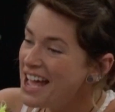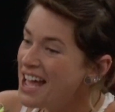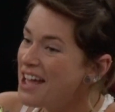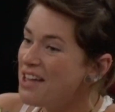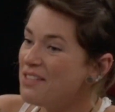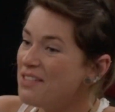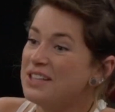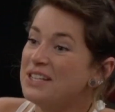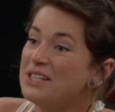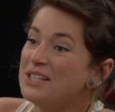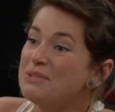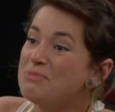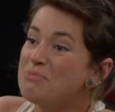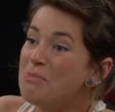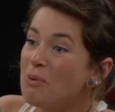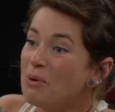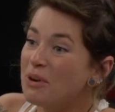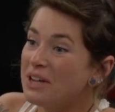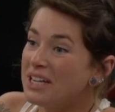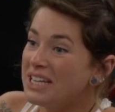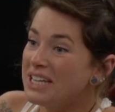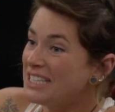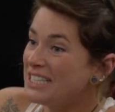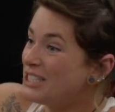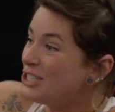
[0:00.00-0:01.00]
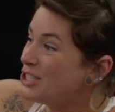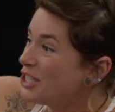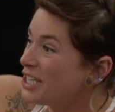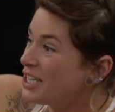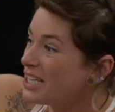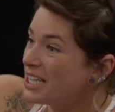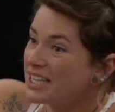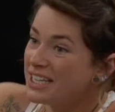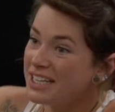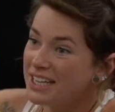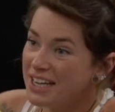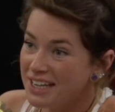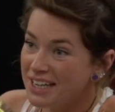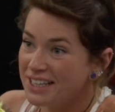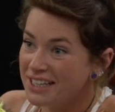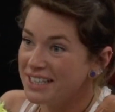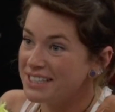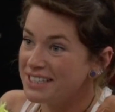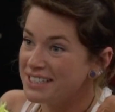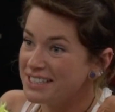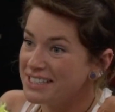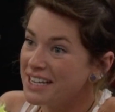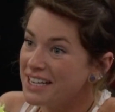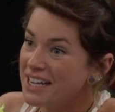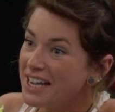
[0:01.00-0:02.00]
This boy eats chicken
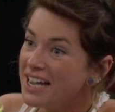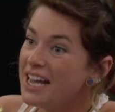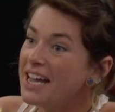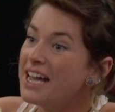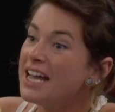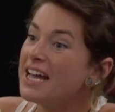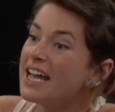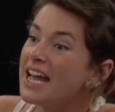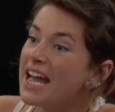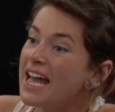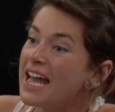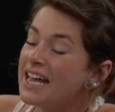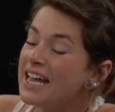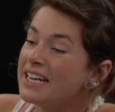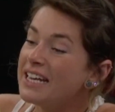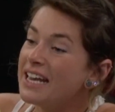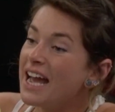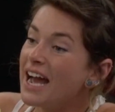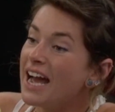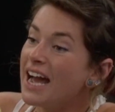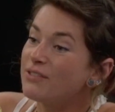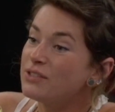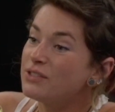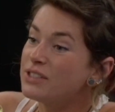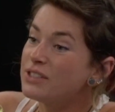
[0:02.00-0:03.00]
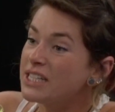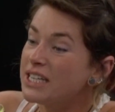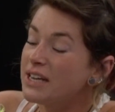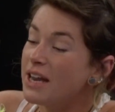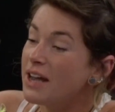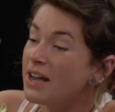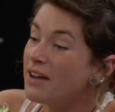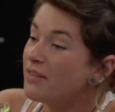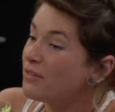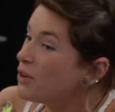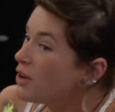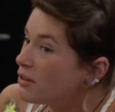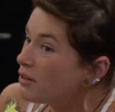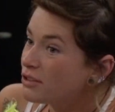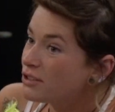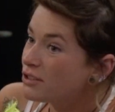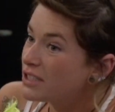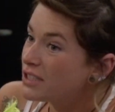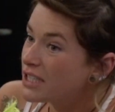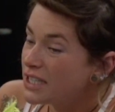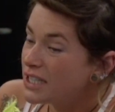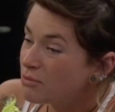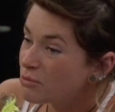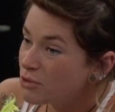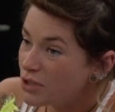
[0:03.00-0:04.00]
nuggets. And have you ever
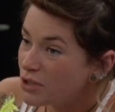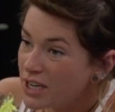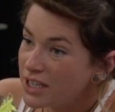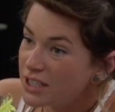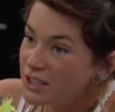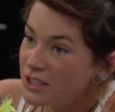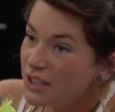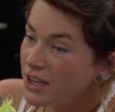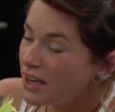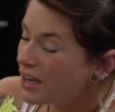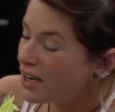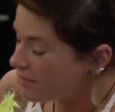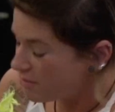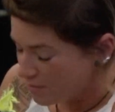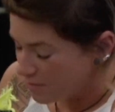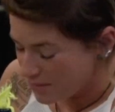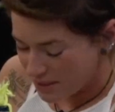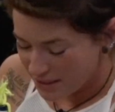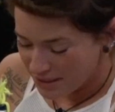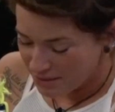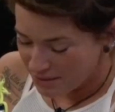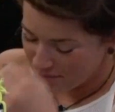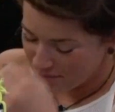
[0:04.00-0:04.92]
seen him try to...